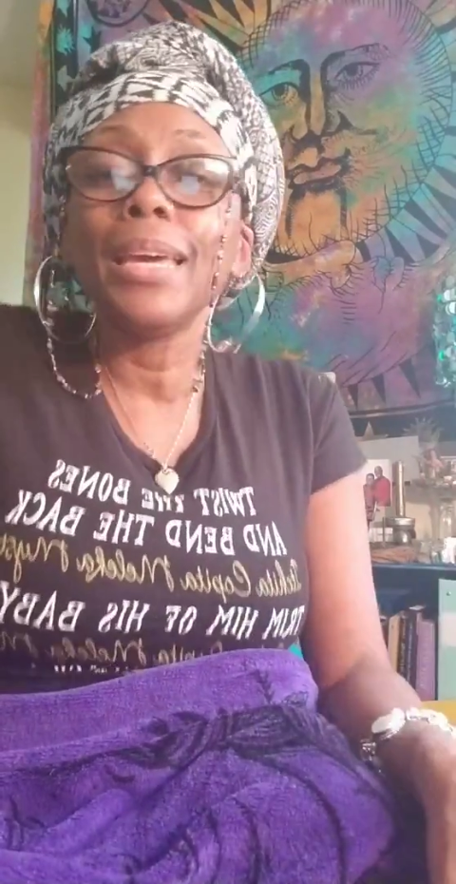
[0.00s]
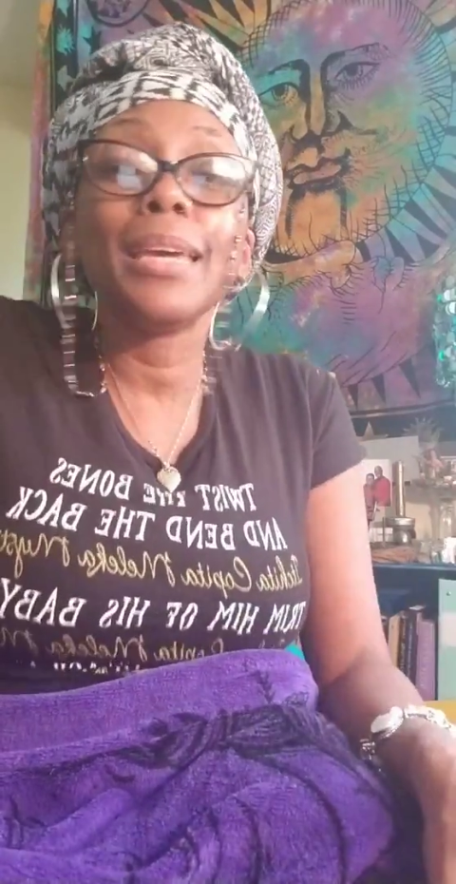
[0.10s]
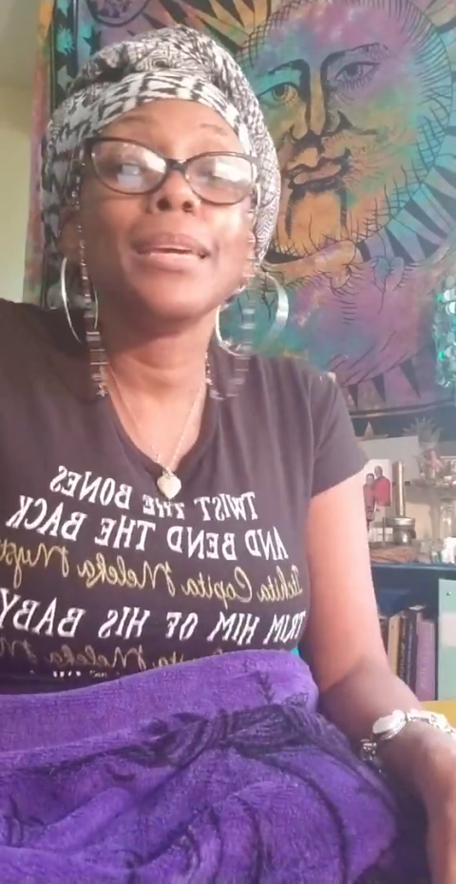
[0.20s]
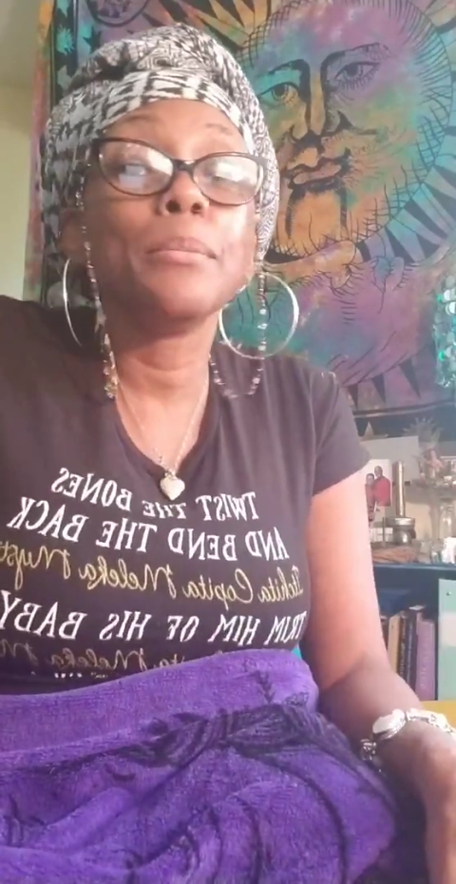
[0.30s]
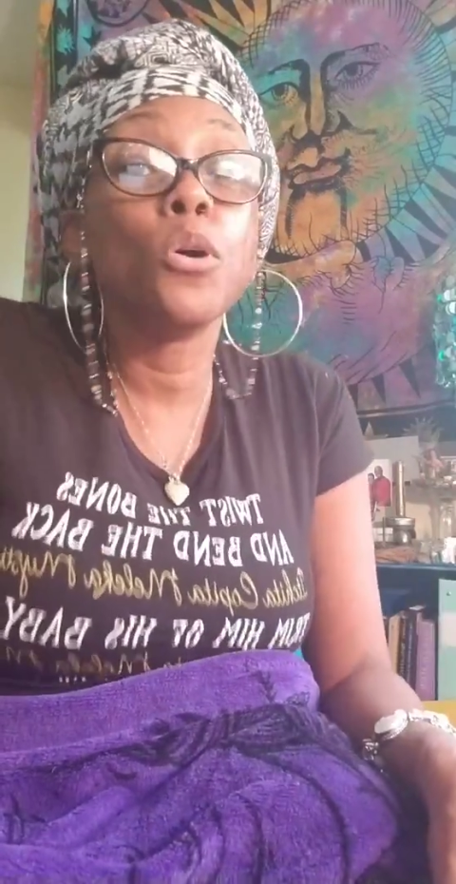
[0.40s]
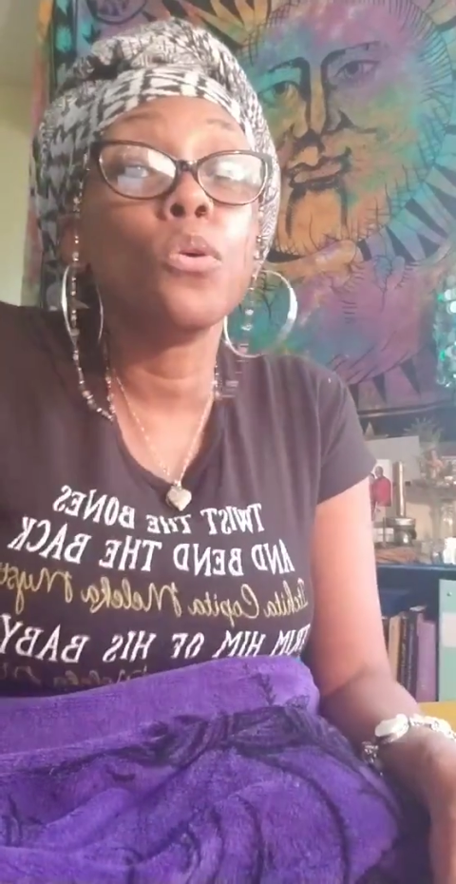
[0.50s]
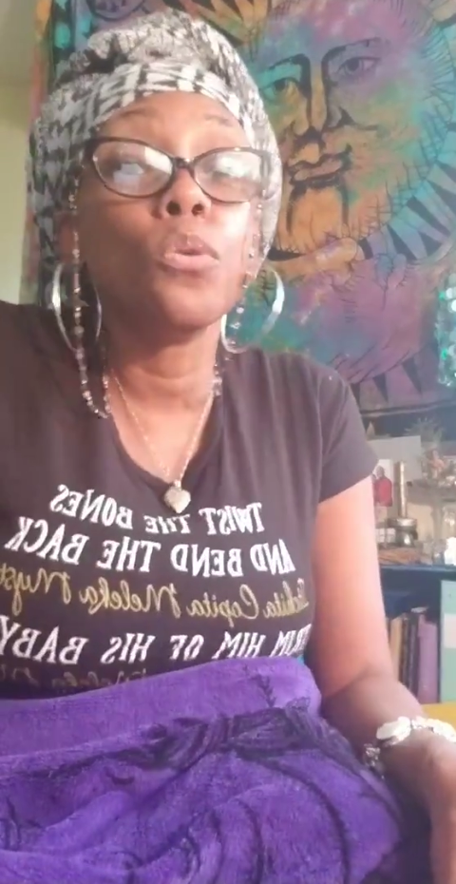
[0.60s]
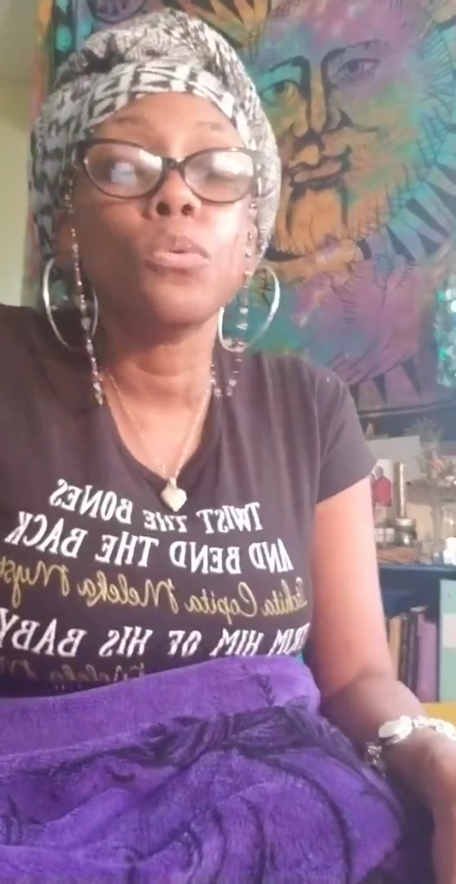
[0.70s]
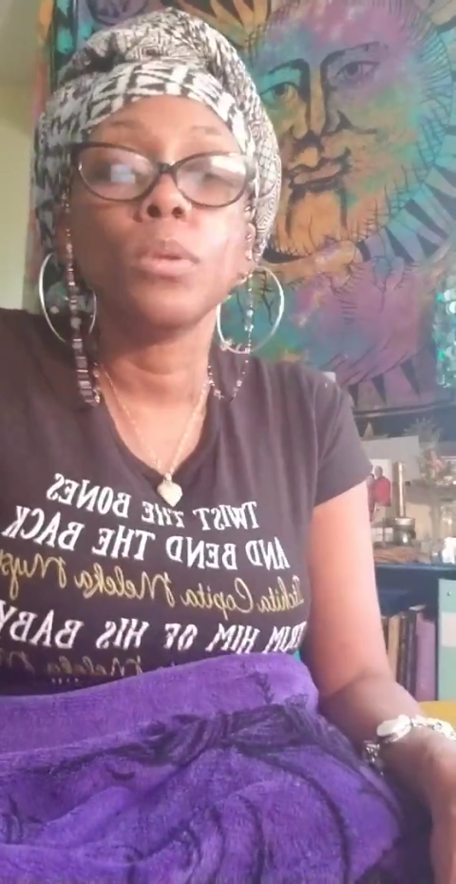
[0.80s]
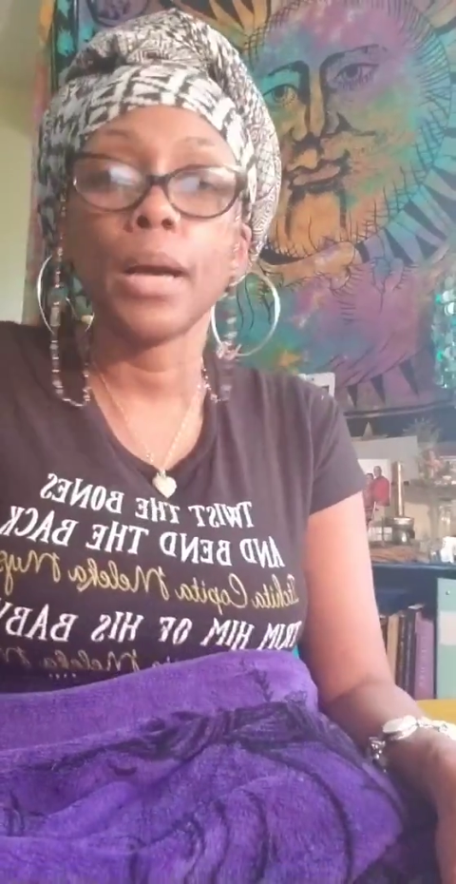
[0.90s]
Him
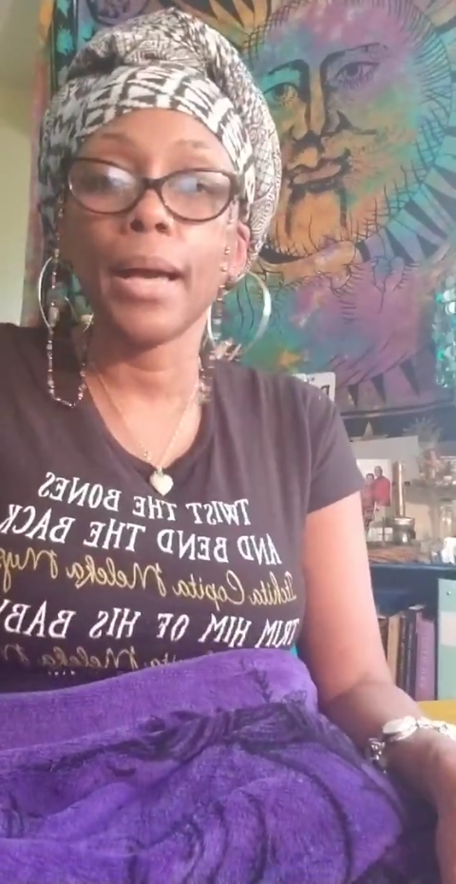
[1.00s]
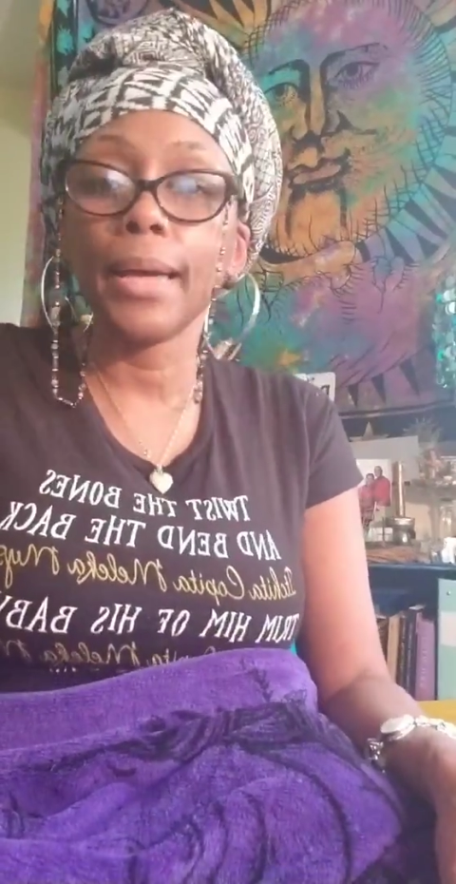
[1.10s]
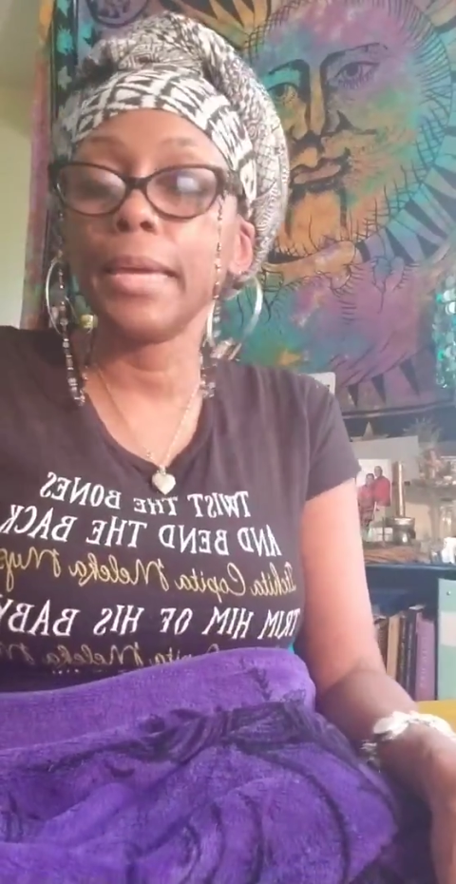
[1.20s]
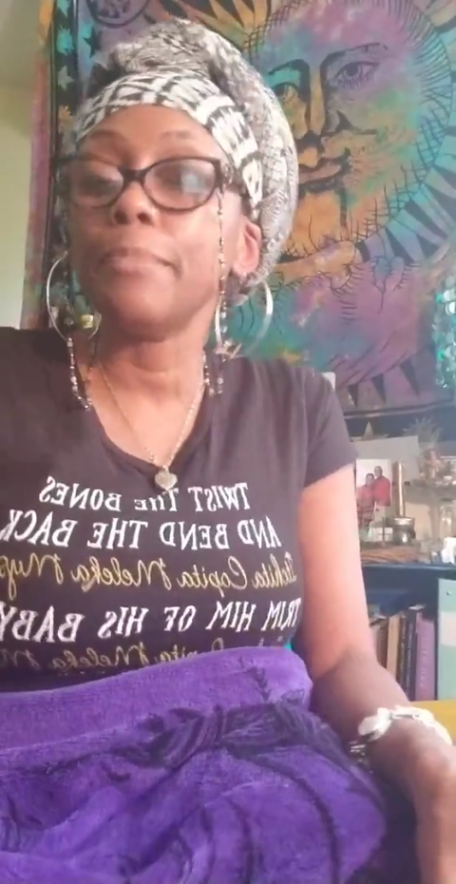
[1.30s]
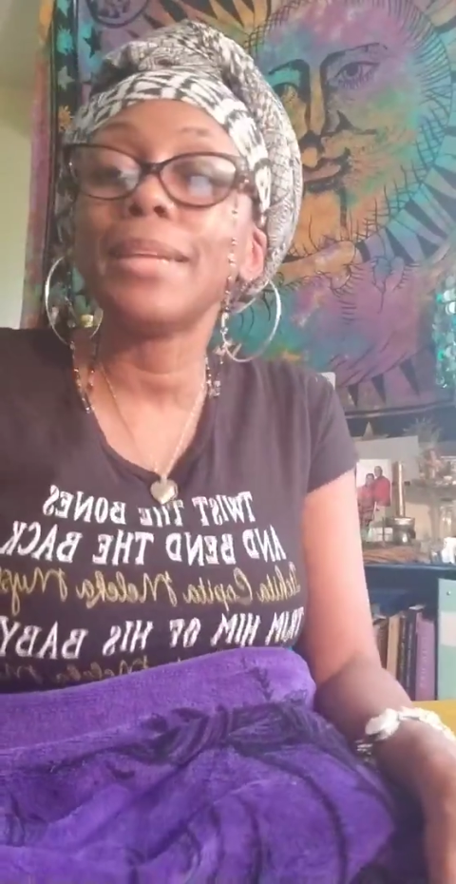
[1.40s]
who? I am